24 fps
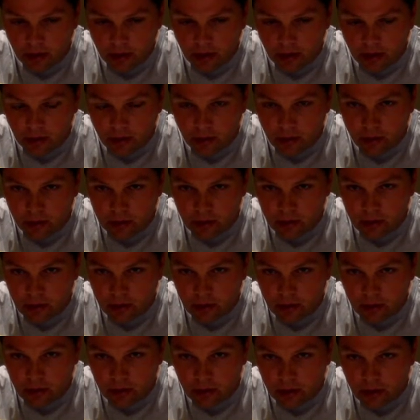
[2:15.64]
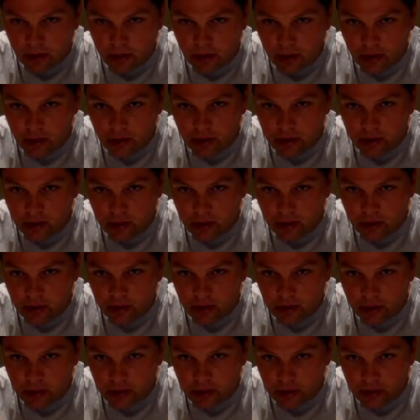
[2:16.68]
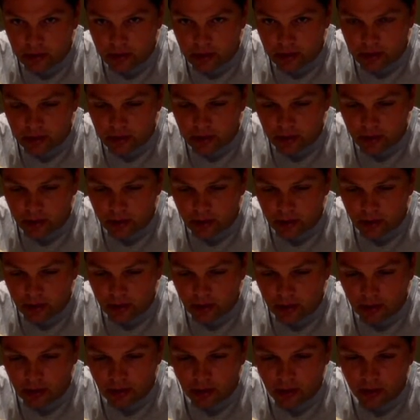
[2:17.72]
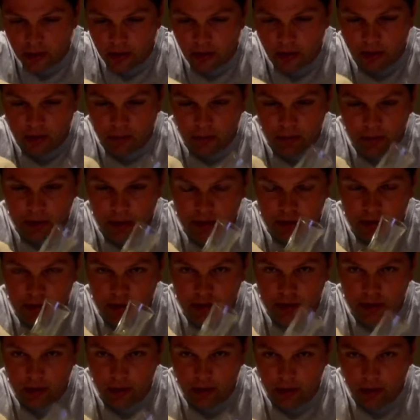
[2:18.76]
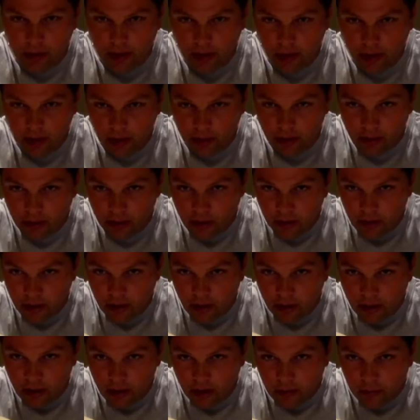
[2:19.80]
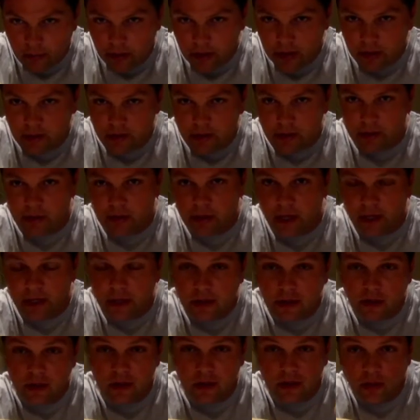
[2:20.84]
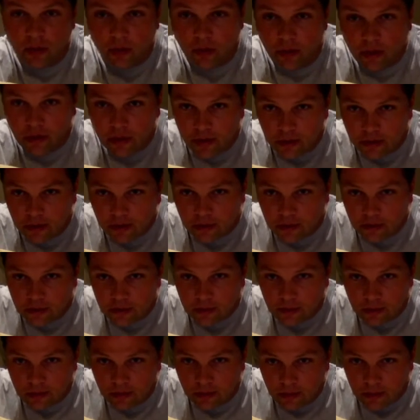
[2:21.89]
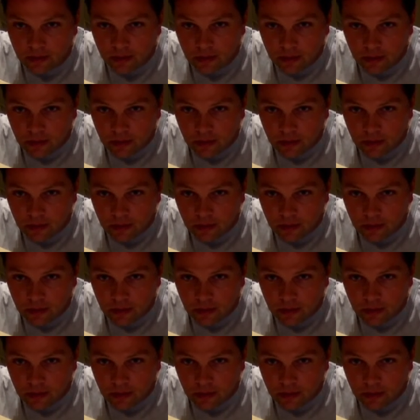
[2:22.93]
you can still easily see it because it's all air. But the second that the oil goes through,